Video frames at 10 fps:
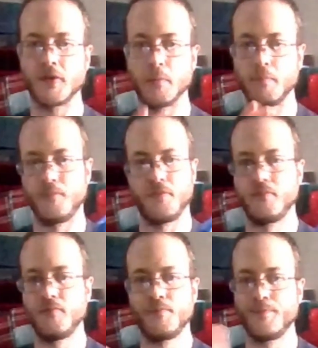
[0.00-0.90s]
a
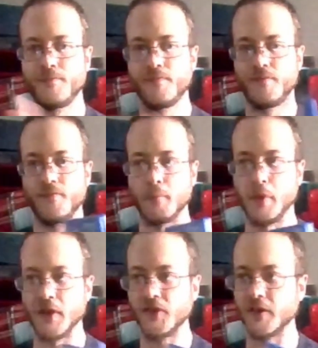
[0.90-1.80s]

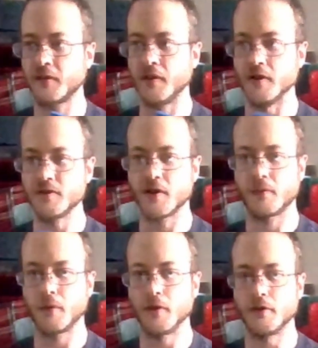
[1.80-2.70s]
basic dungeon
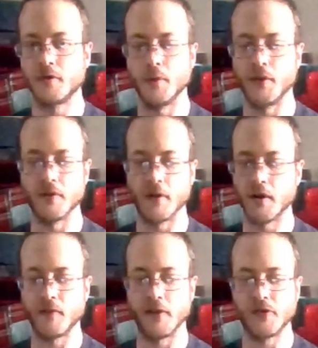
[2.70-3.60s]
crawler with a lot of
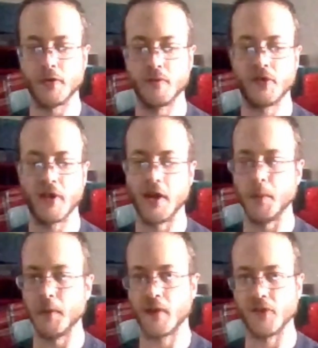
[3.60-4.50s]
fan service,
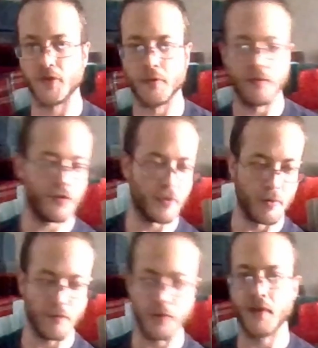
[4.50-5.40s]
anime fan service. So
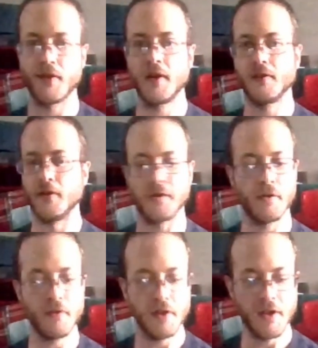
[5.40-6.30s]
if you like that, there you go.
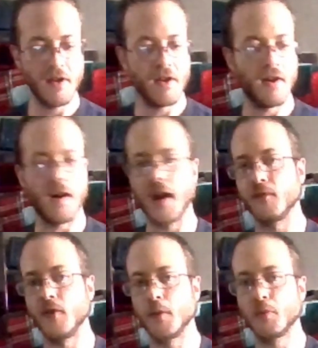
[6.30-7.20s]
I have
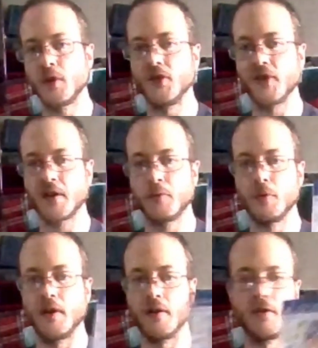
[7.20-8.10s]
not played the second one
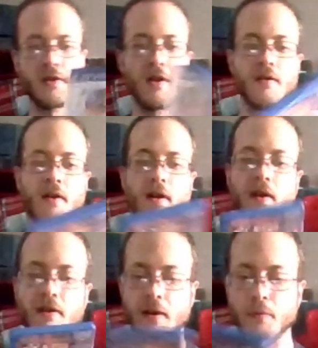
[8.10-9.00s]
at all yet,
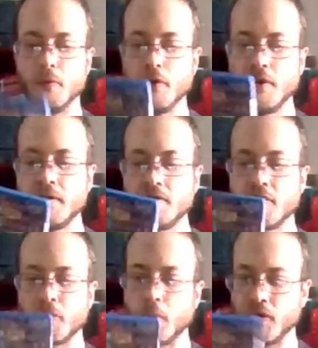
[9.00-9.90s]
and I really
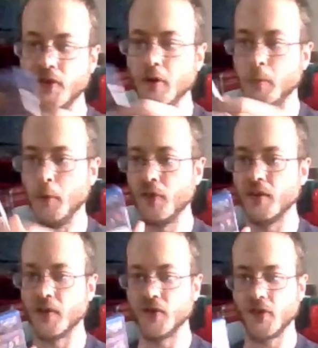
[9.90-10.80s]
just want to sell both of
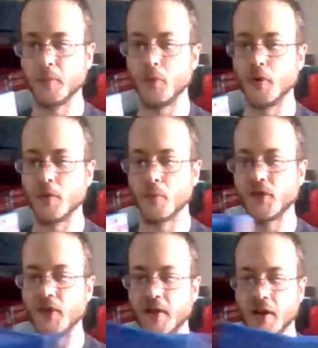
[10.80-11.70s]
these at some point once
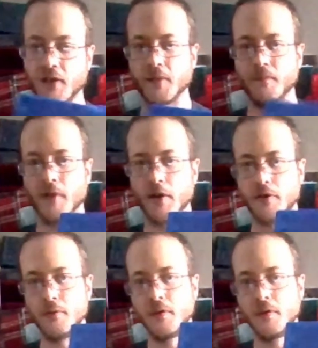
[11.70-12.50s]
they gain some value.